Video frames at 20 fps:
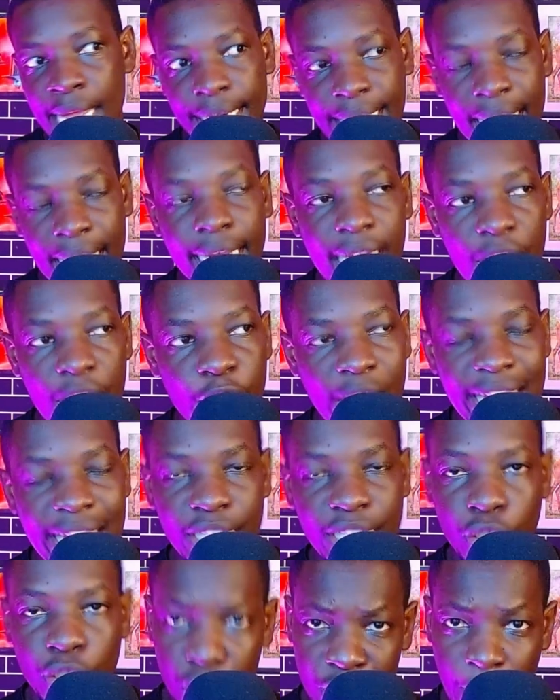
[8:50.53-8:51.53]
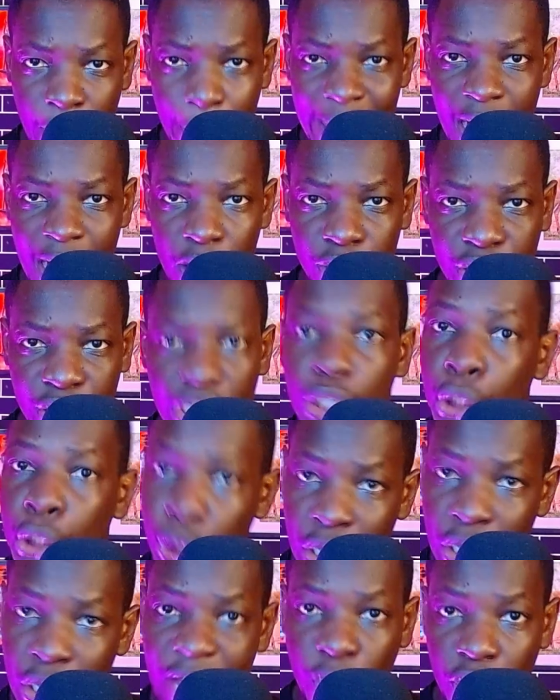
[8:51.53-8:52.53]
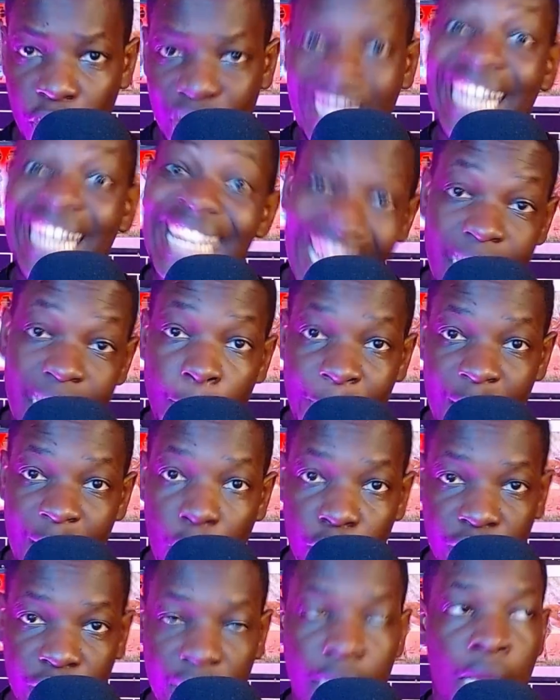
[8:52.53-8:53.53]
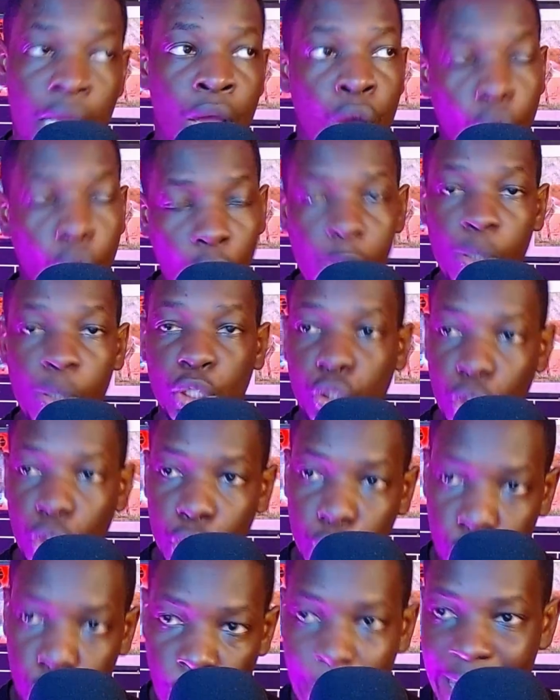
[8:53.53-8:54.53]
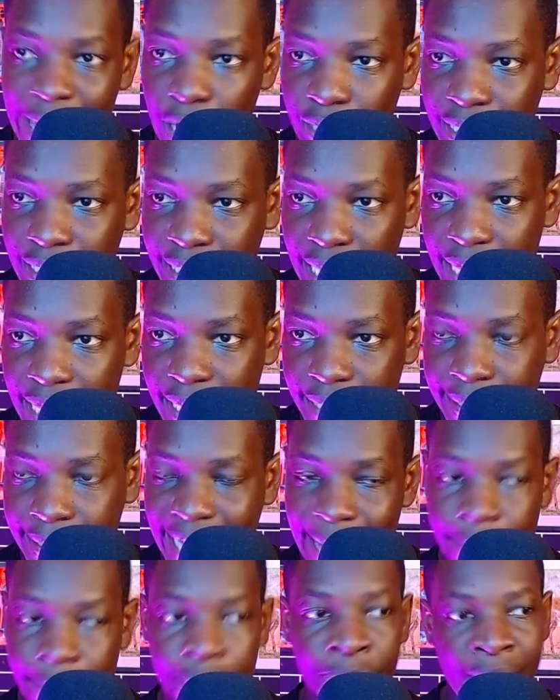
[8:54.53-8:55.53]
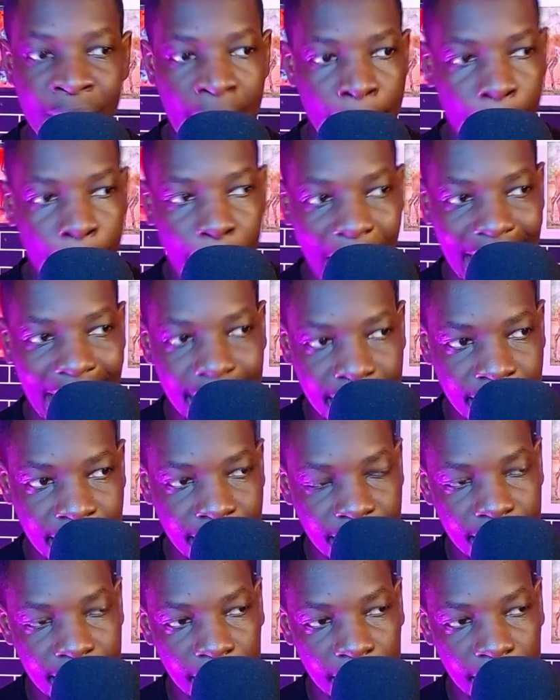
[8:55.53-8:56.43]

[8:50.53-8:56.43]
Declan Rice caused a penalty. Should have caused another penalty. Almost caused 2 penalties in this game. But